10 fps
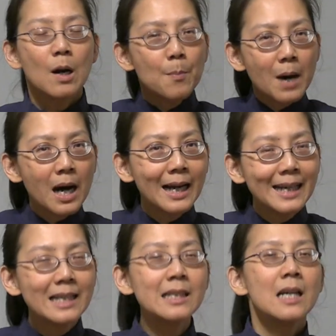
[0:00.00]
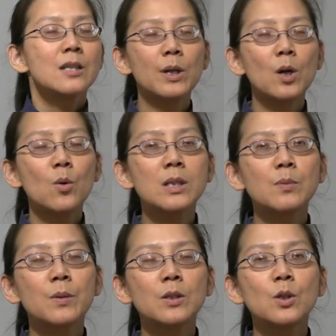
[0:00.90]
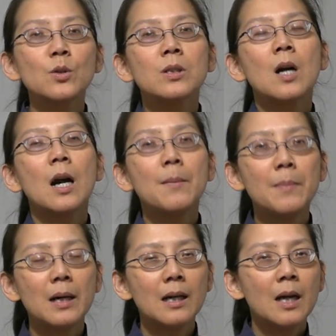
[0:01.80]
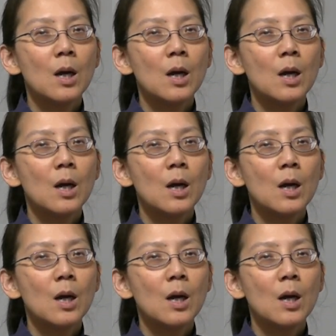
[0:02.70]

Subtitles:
our mind. We always produce karma.